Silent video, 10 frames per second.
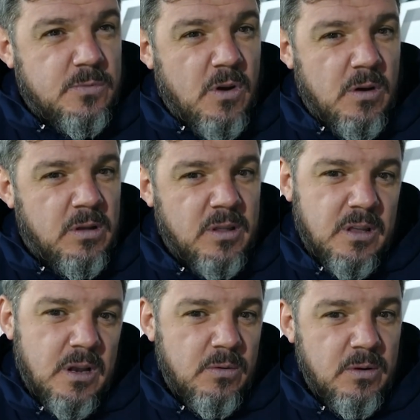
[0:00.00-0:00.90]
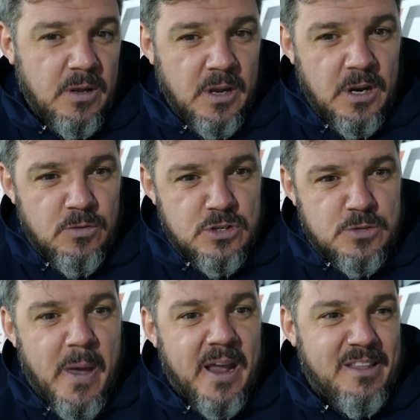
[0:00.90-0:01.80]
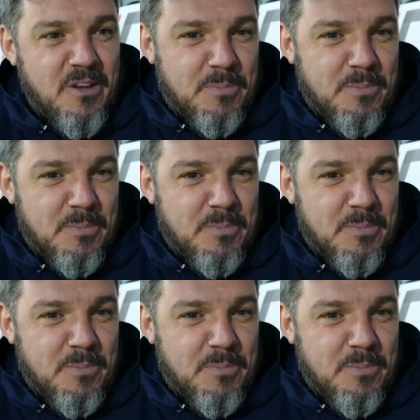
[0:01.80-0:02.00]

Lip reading: We've got, you know, respect the